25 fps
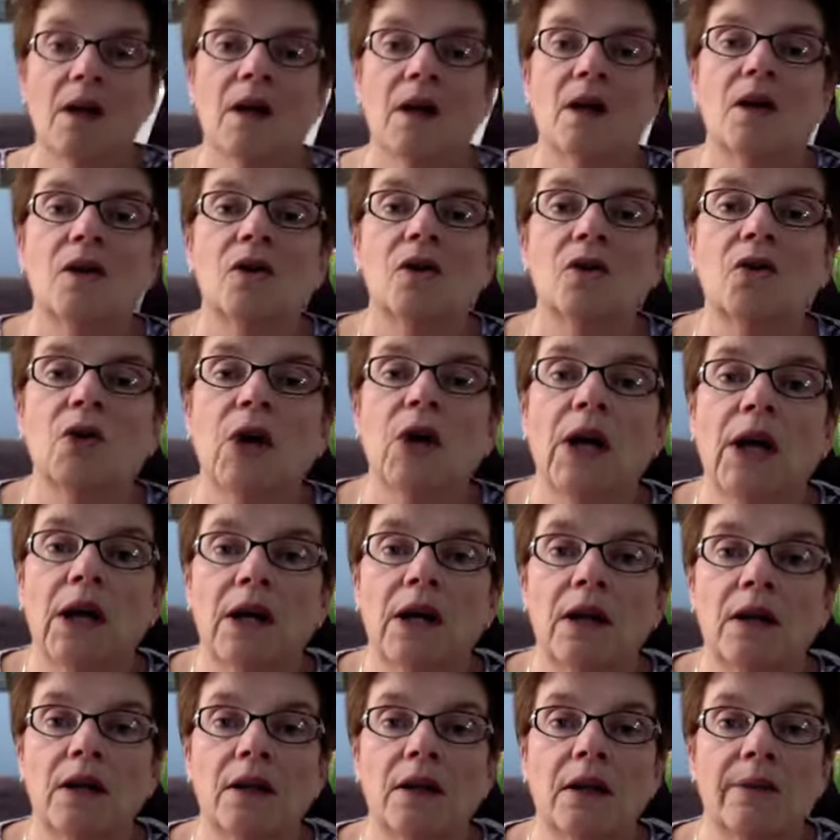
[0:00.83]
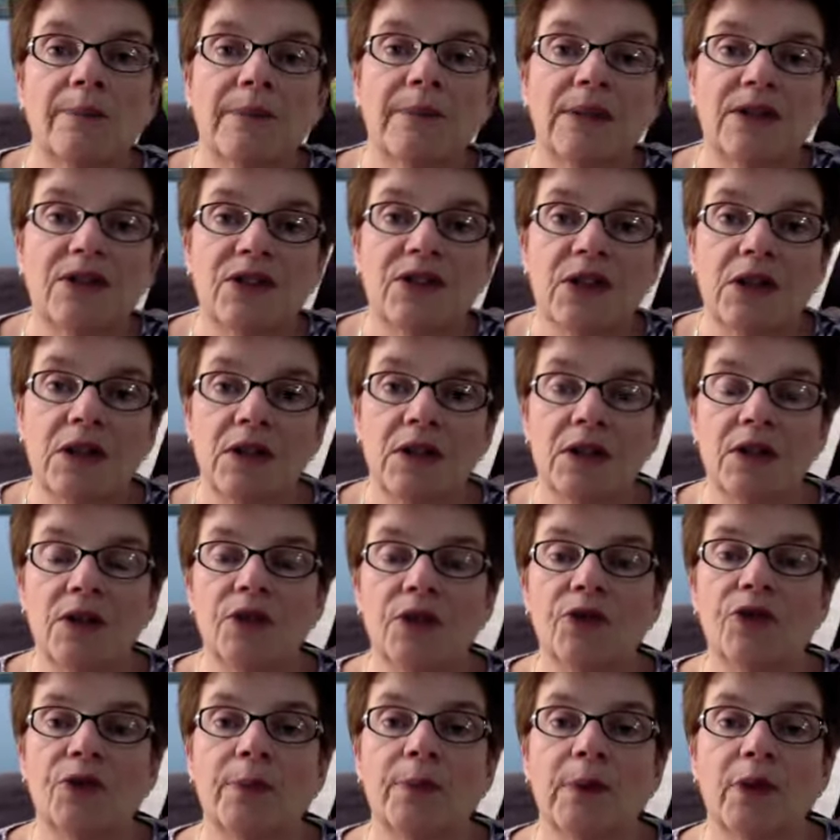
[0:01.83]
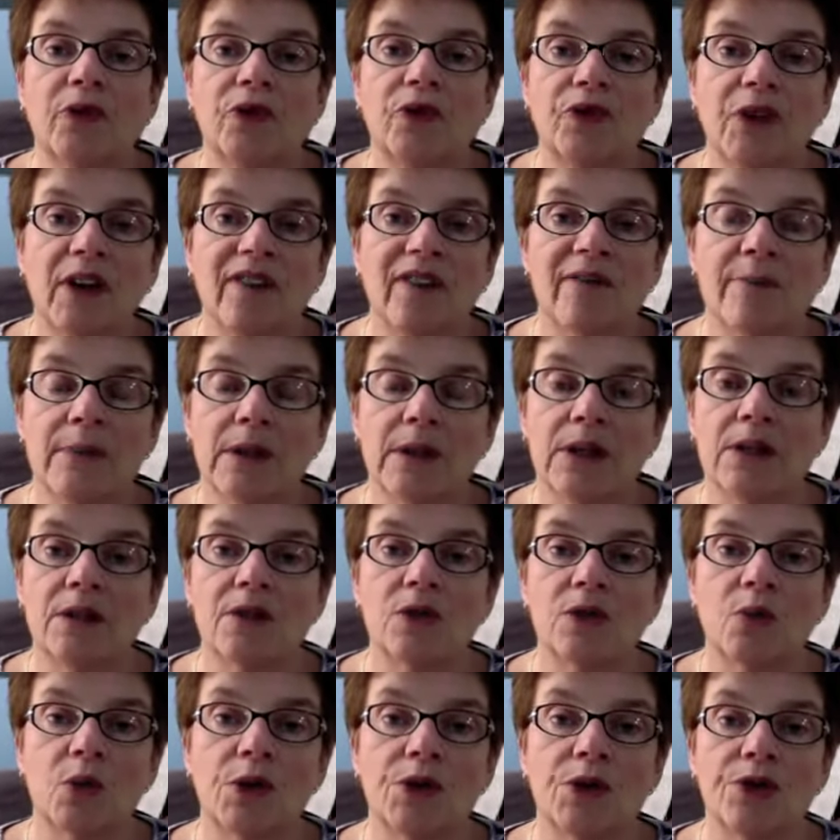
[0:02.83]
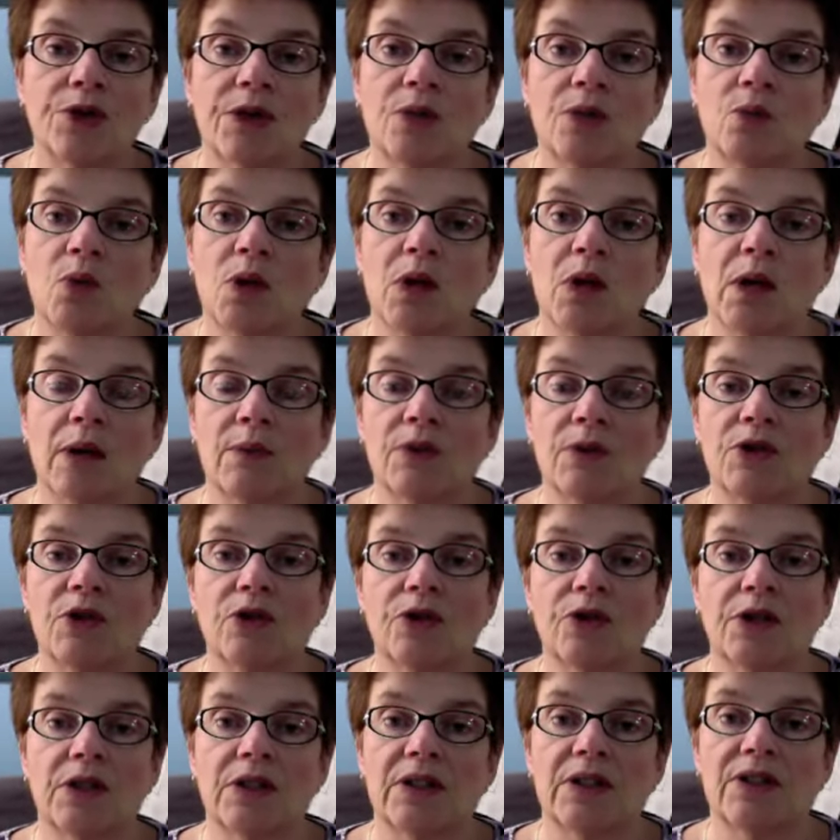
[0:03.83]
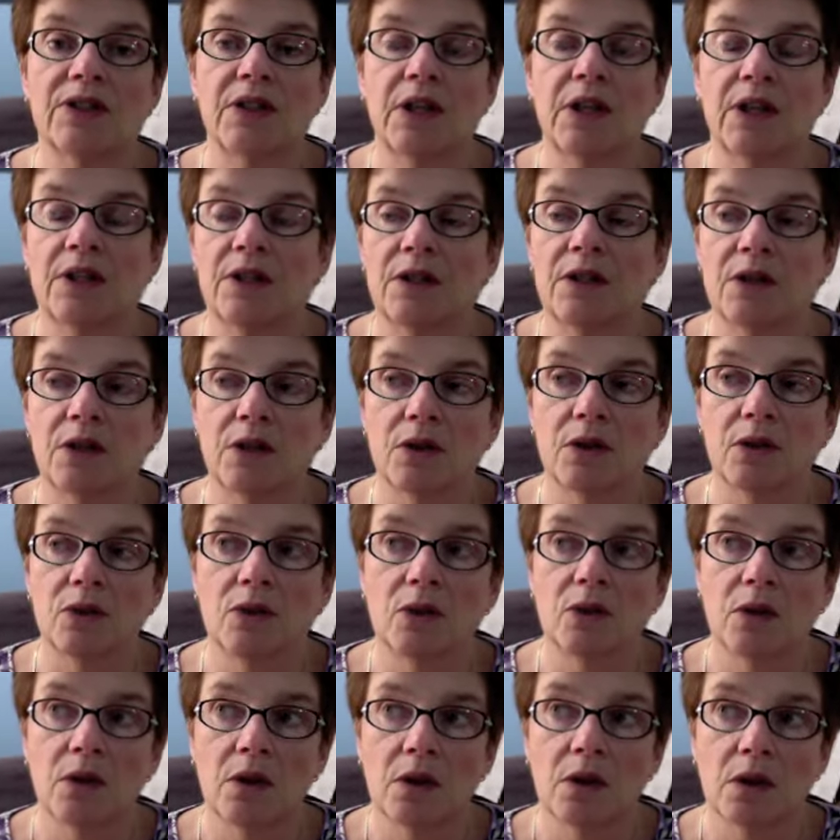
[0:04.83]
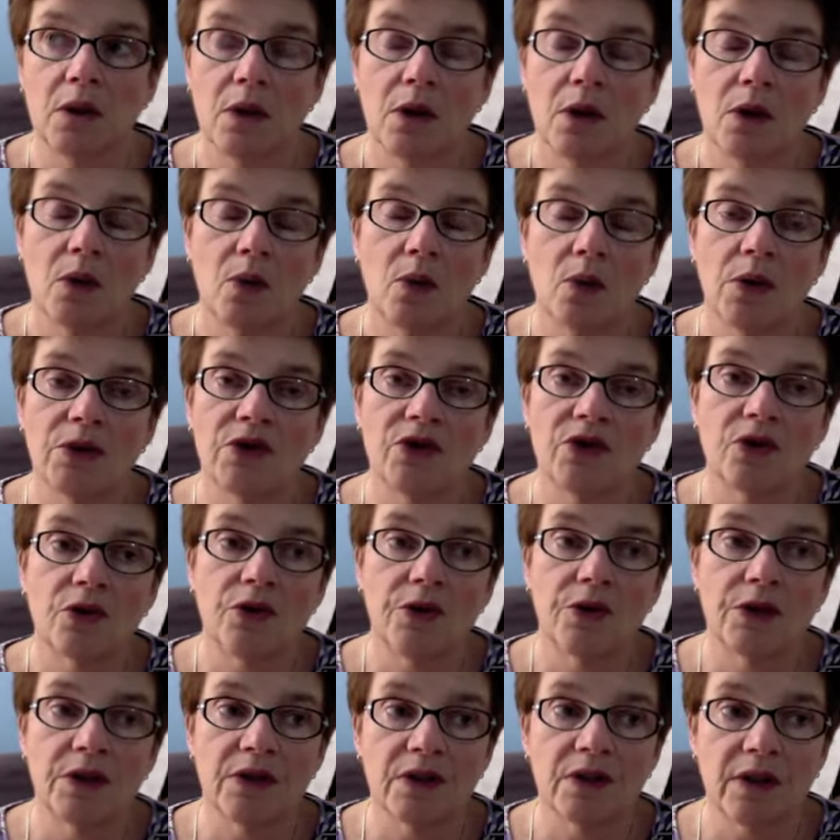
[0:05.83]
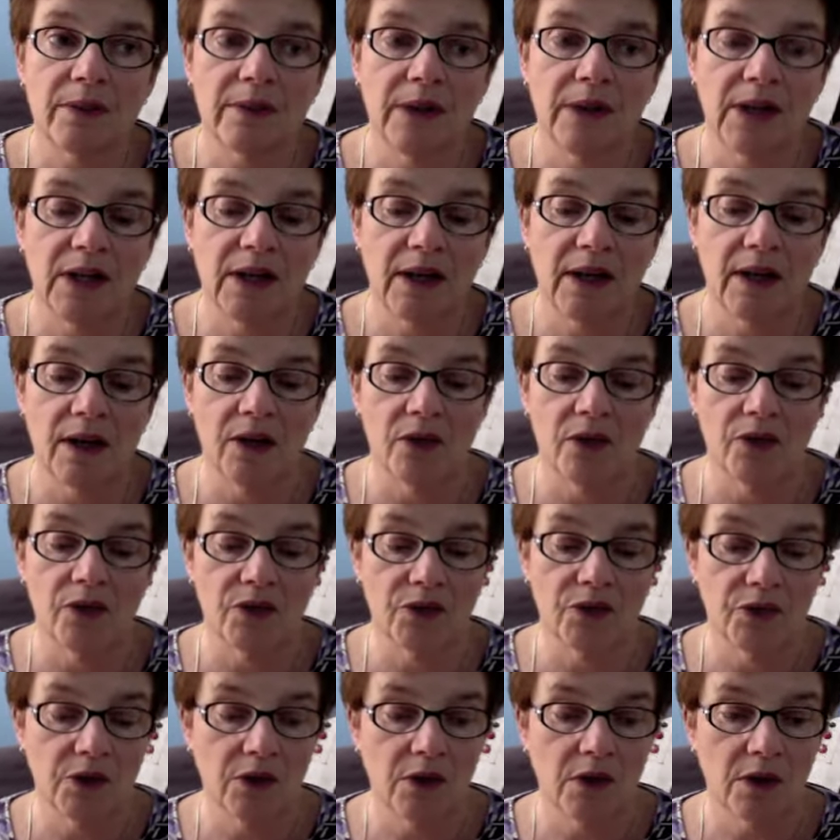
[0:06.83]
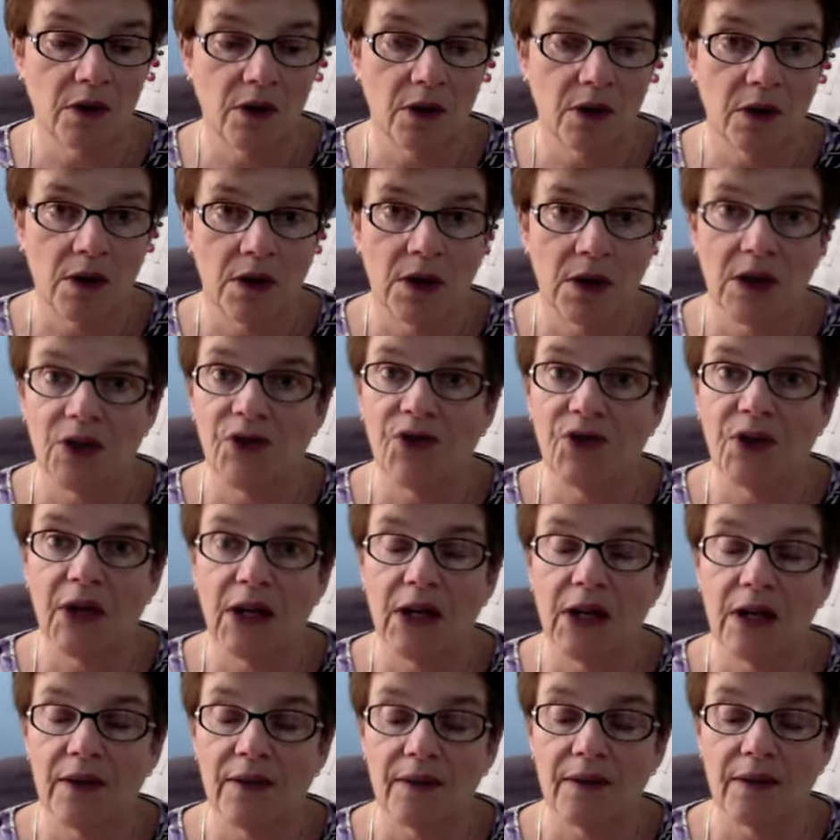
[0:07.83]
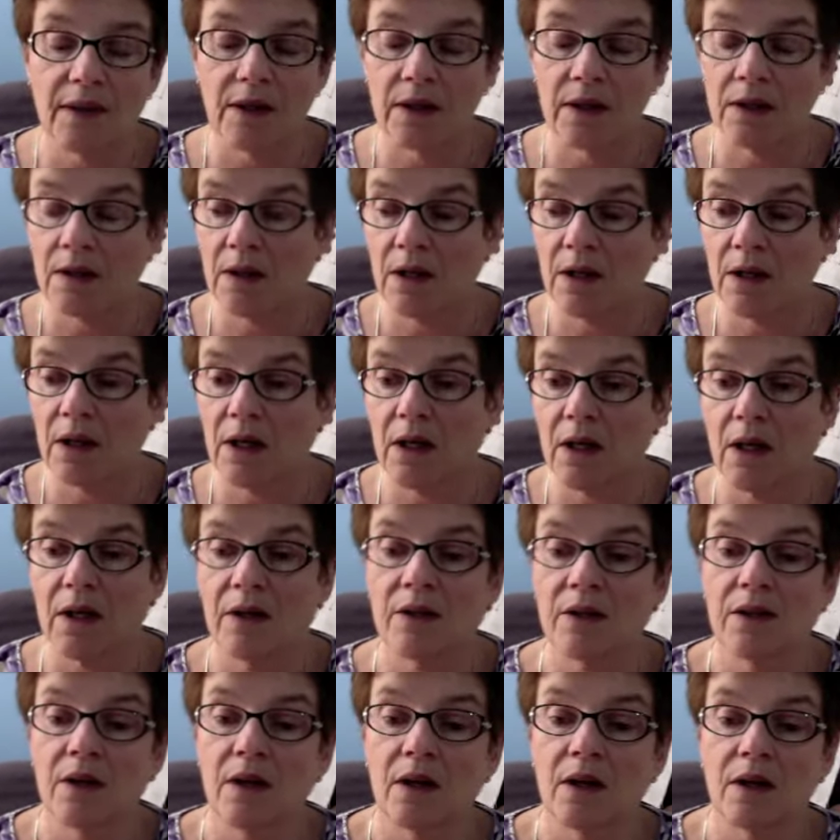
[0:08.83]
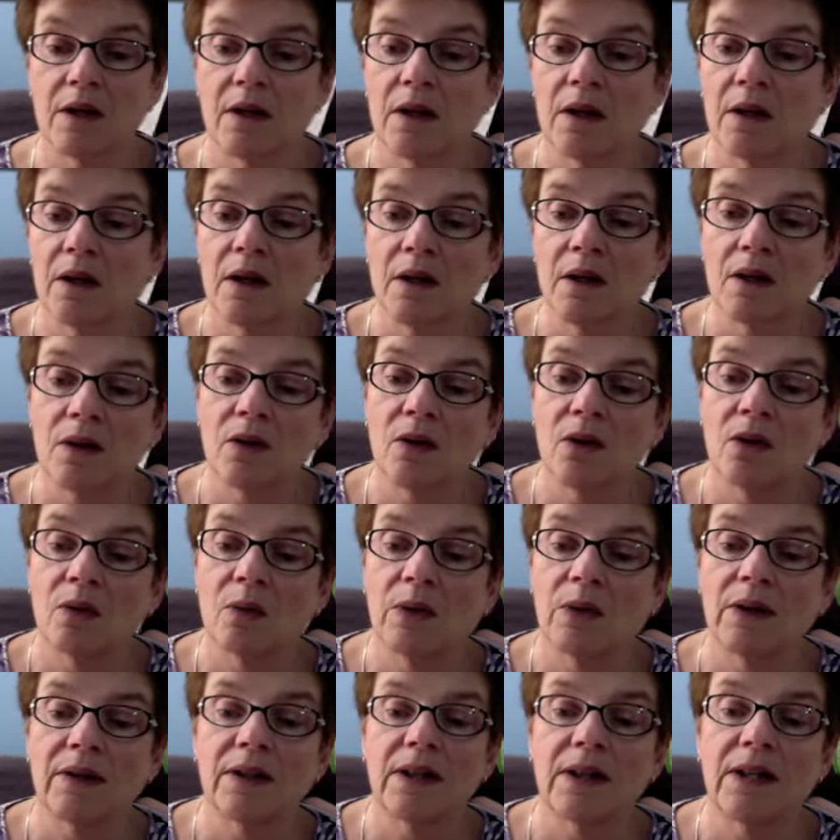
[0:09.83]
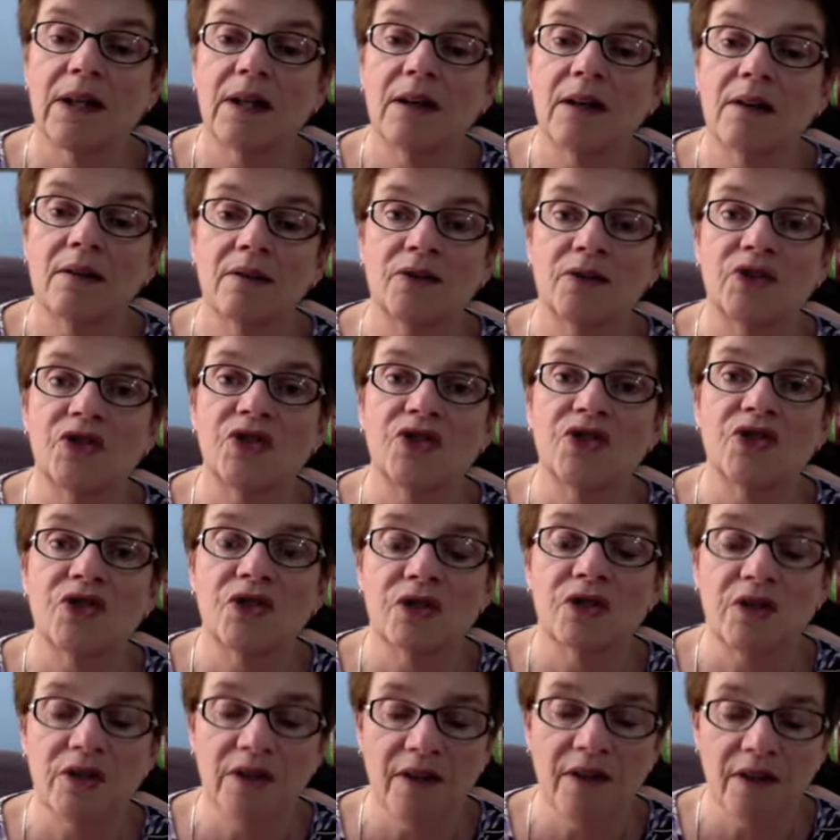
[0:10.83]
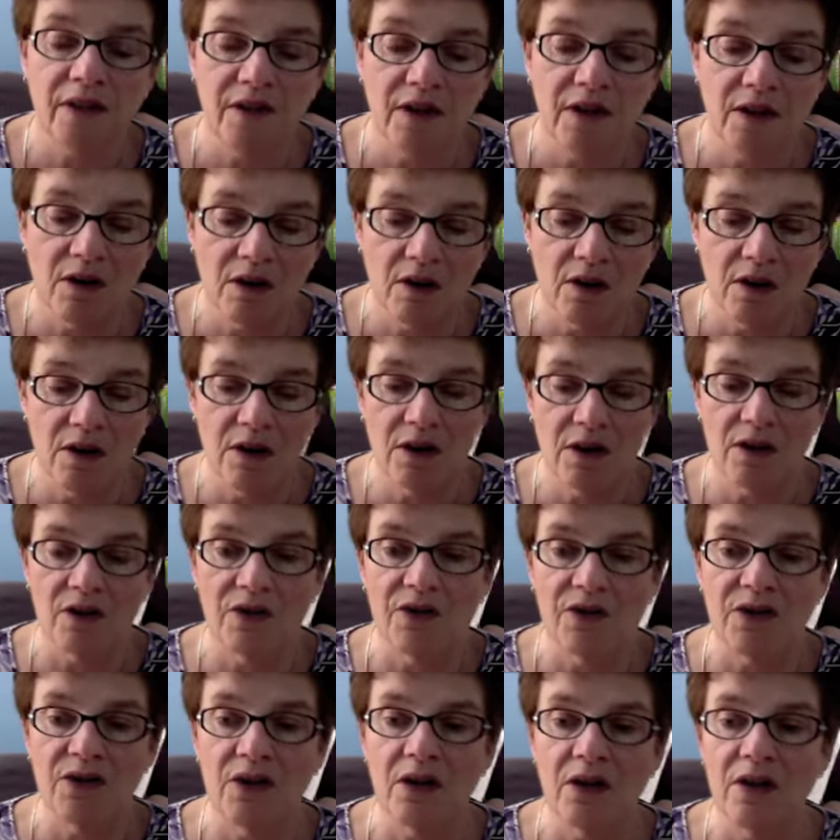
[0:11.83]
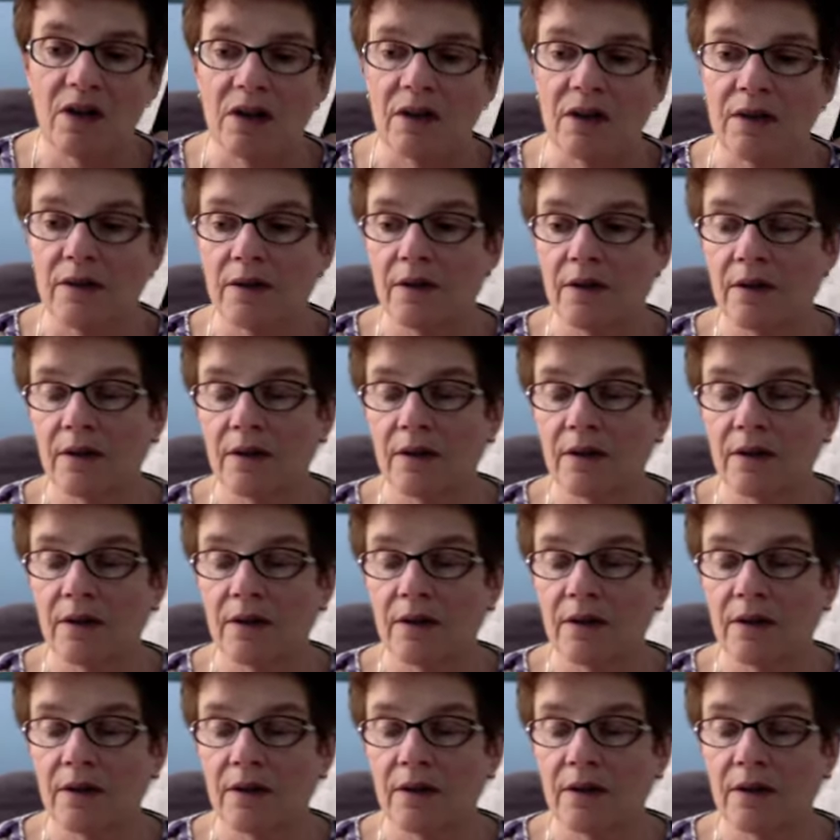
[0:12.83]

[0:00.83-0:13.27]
Oh, hell, I've been sitting here for about five minutes wondering what I was going to say to you, what stories I might have, if anything, and I thought, oh, what the hell, just turn the thing on and start.